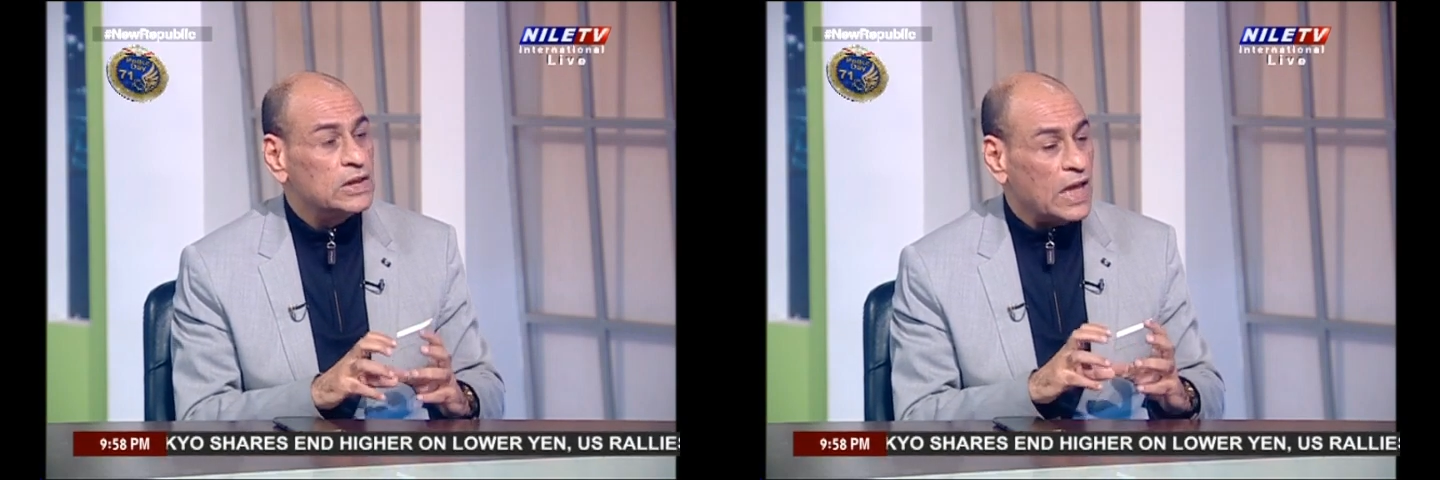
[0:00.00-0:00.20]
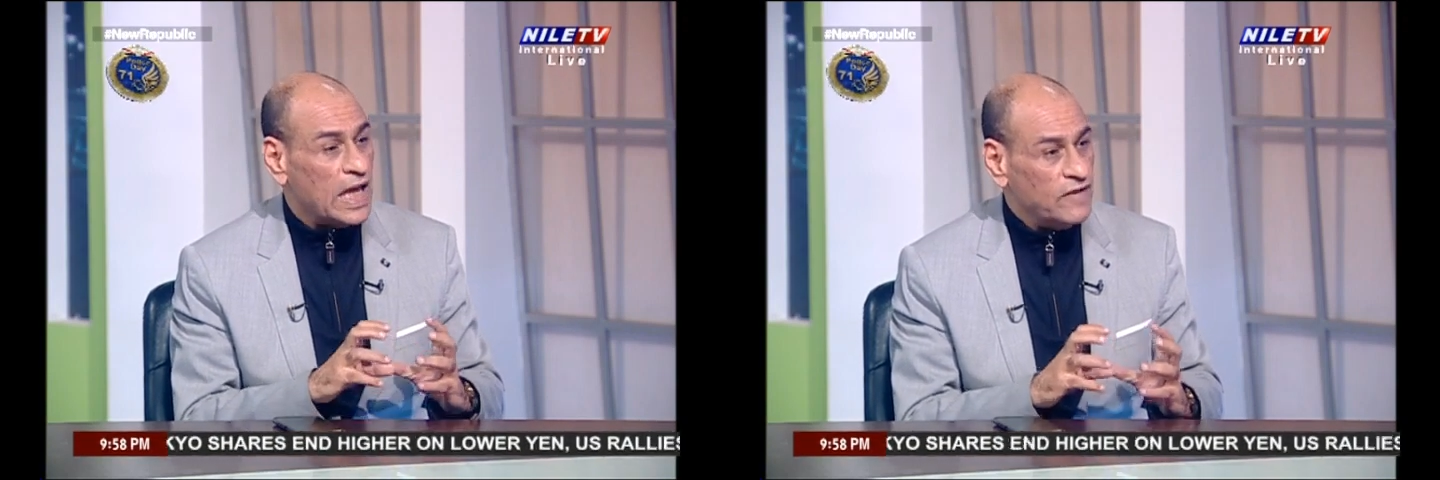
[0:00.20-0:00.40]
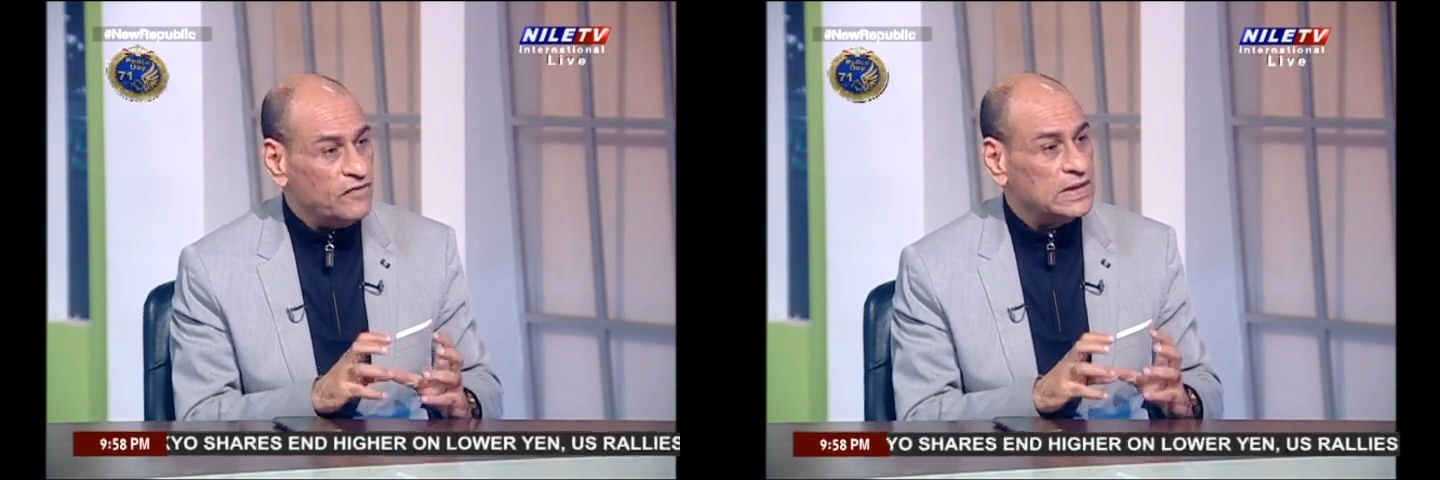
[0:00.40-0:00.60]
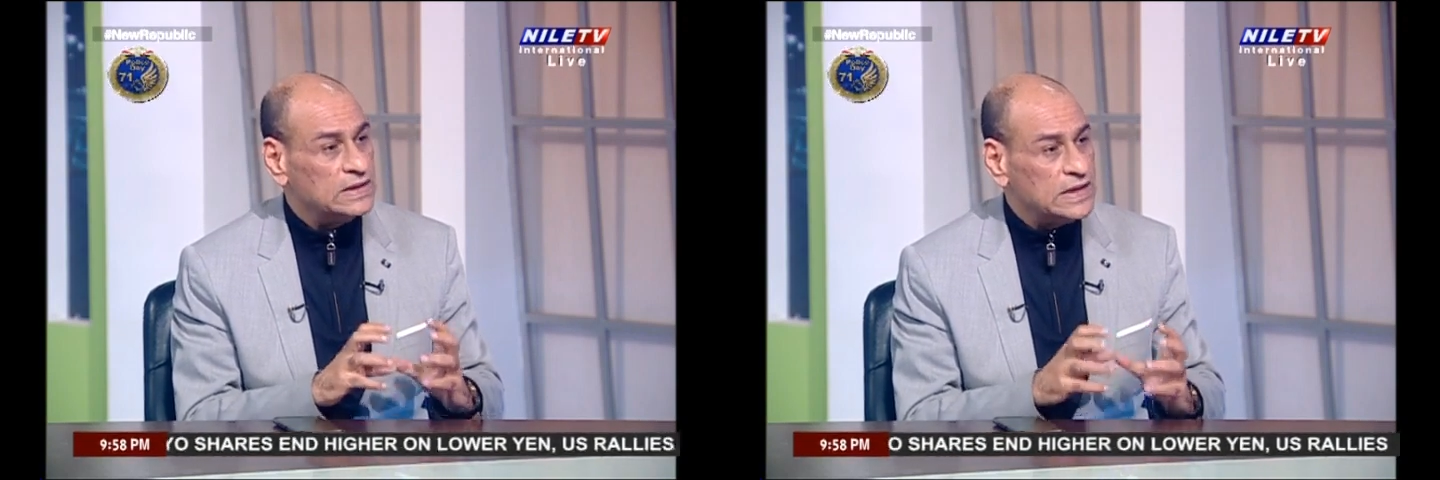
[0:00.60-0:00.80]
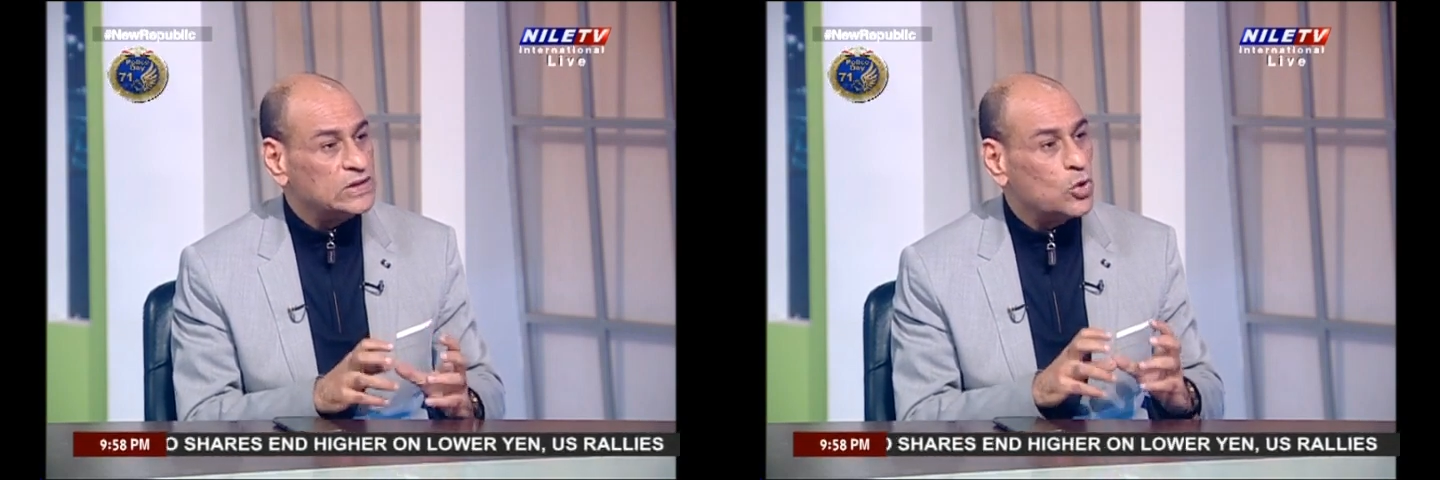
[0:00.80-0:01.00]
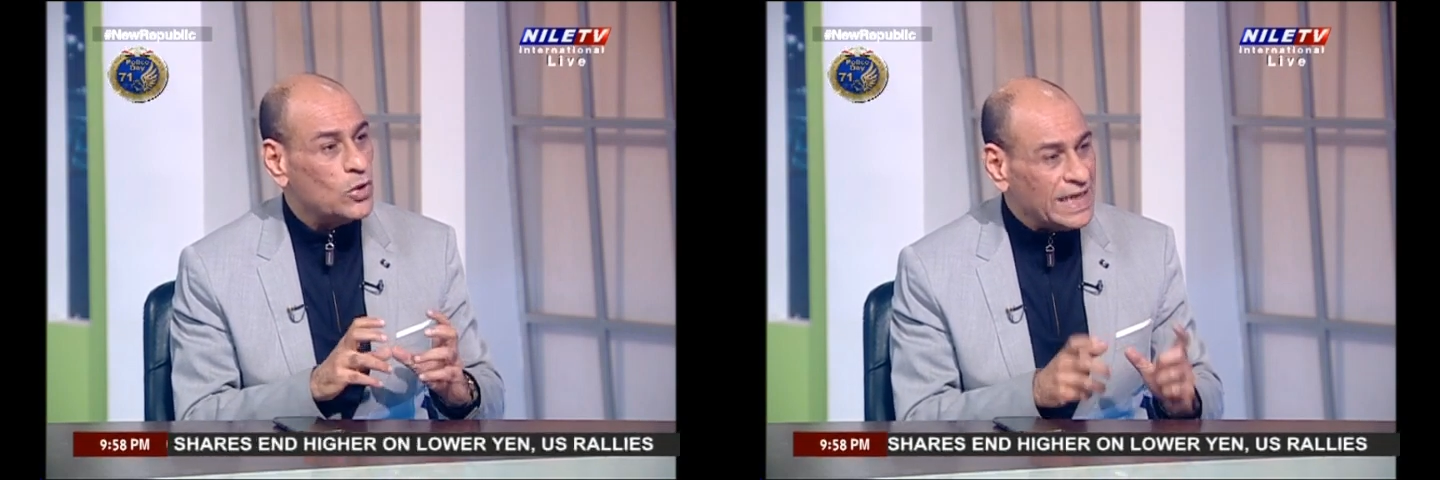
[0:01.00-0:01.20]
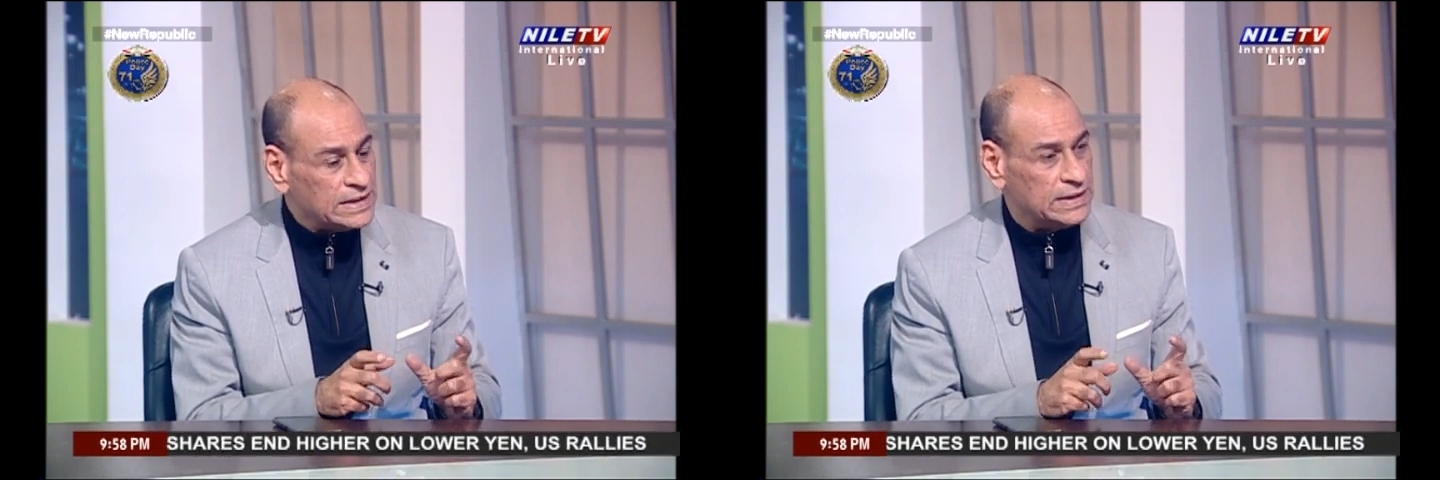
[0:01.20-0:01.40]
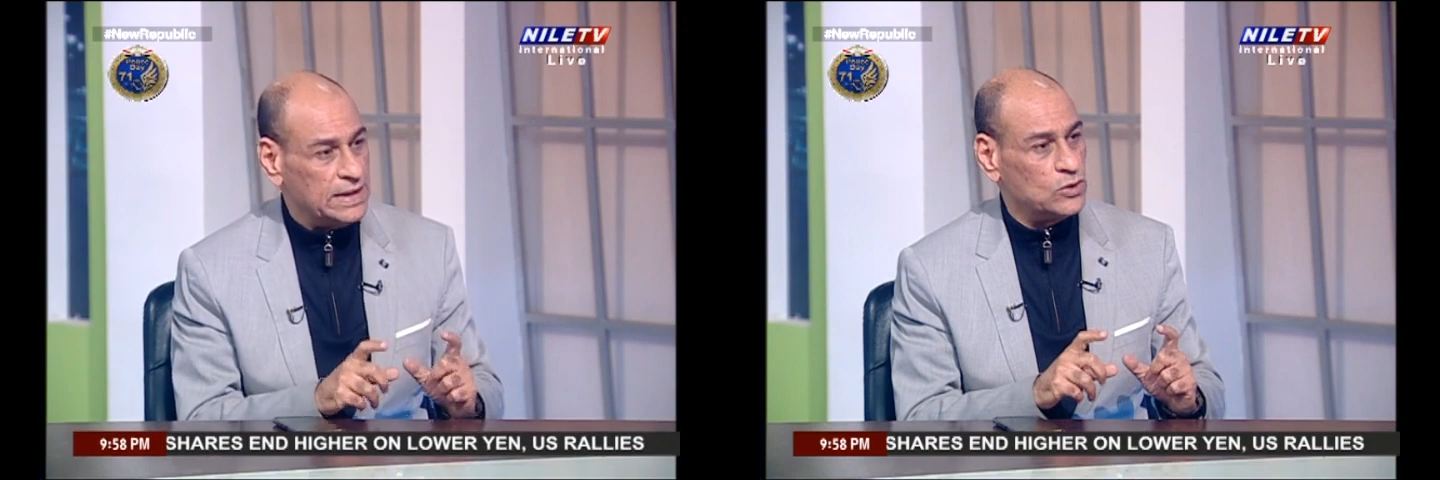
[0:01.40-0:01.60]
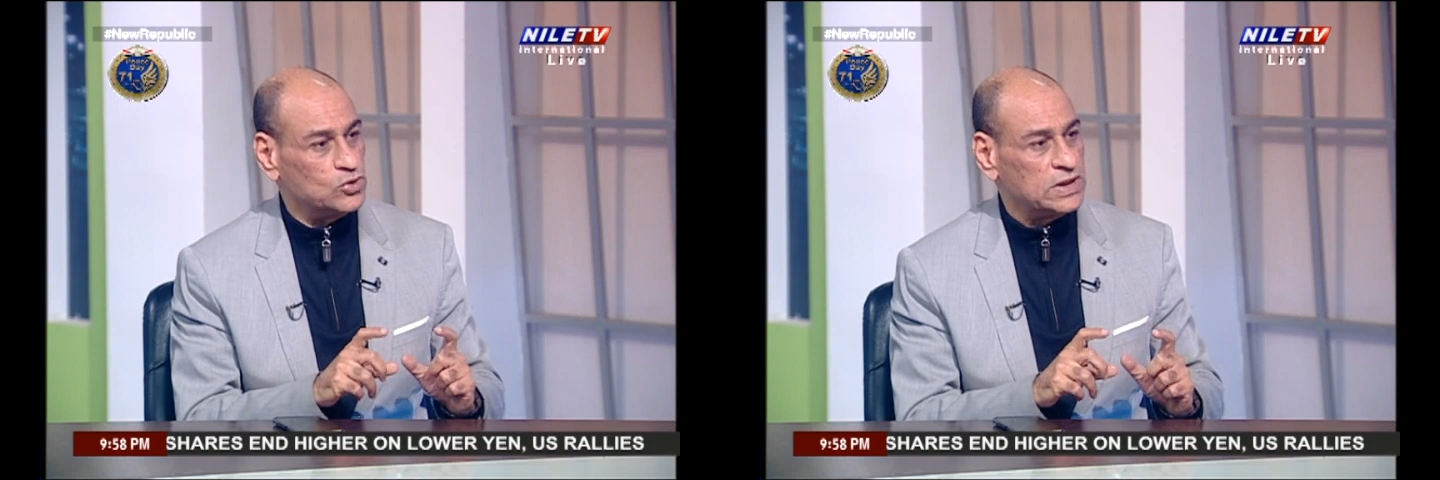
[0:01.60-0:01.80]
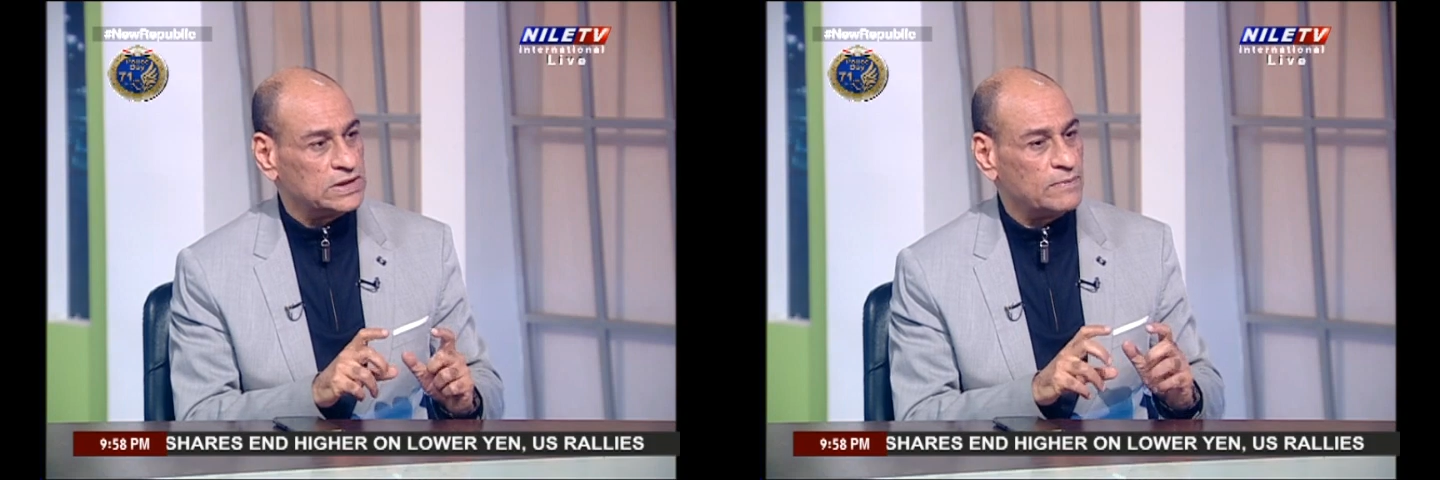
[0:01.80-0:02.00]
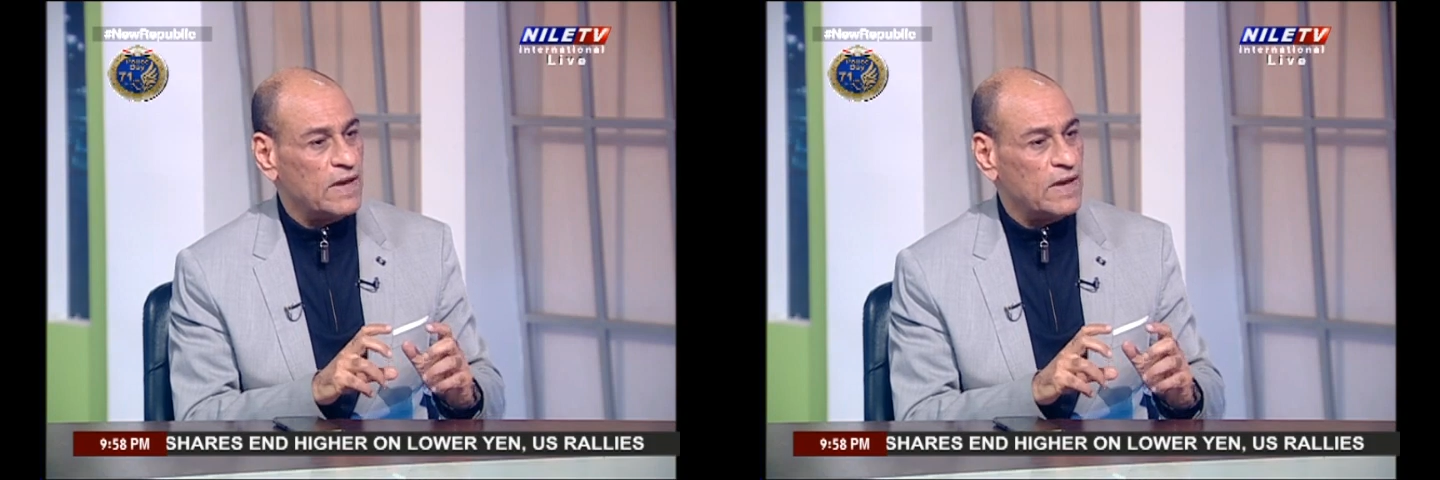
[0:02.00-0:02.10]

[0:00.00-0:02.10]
having this connected ecosystem,